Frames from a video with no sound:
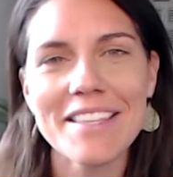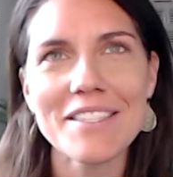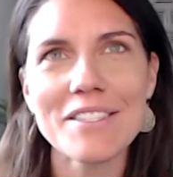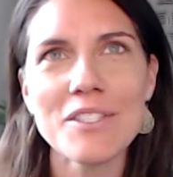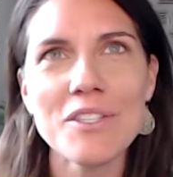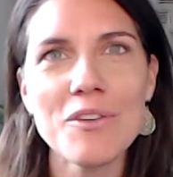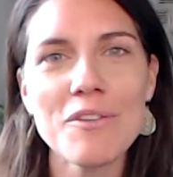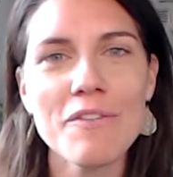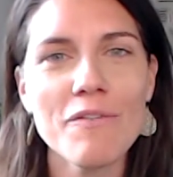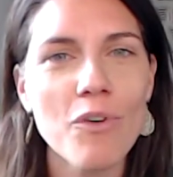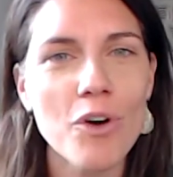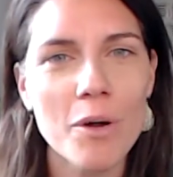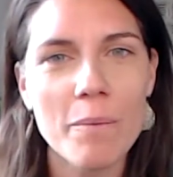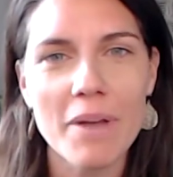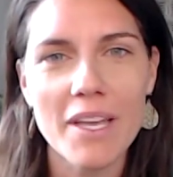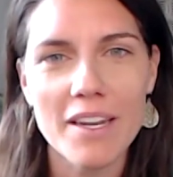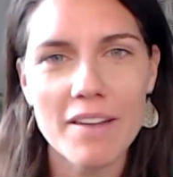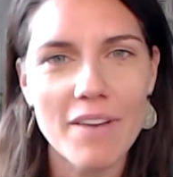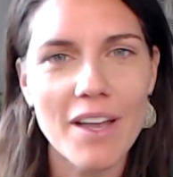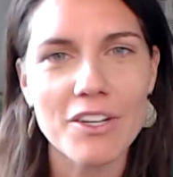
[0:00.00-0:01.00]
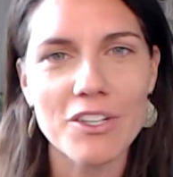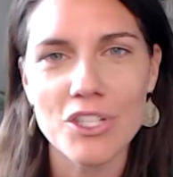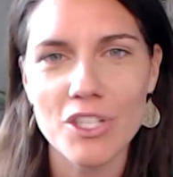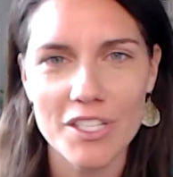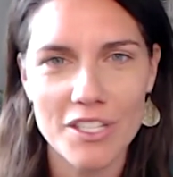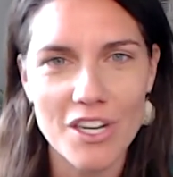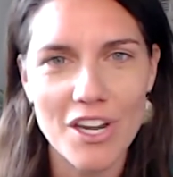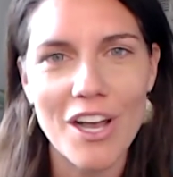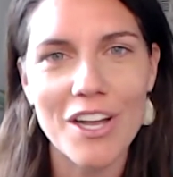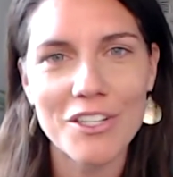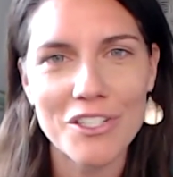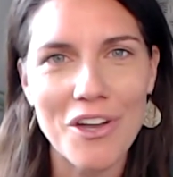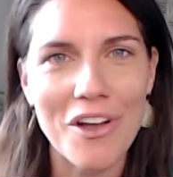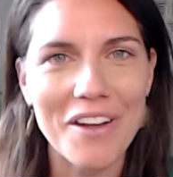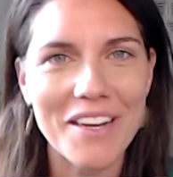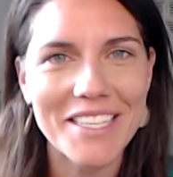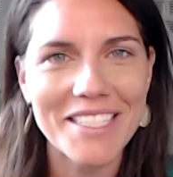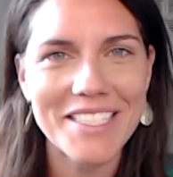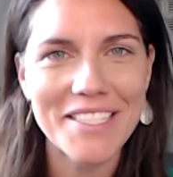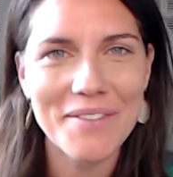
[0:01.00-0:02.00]
new format of actually not
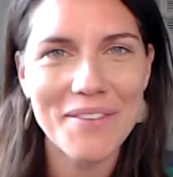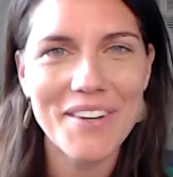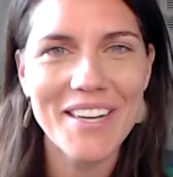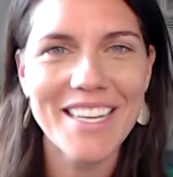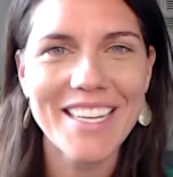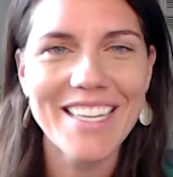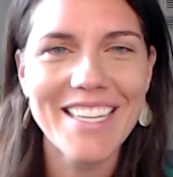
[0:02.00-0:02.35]
talking to